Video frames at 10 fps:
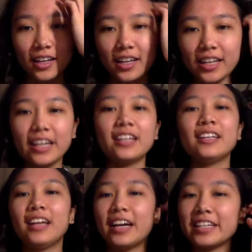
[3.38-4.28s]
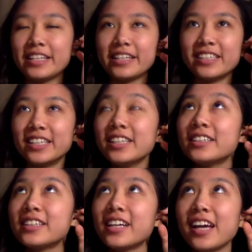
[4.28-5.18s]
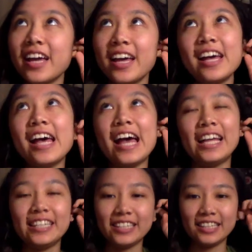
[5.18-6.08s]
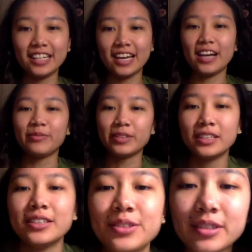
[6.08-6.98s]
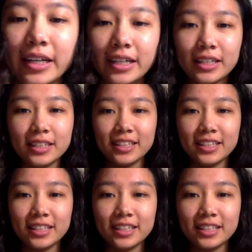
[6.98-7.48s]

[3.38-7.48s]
I had an idea and I'm gonna do it.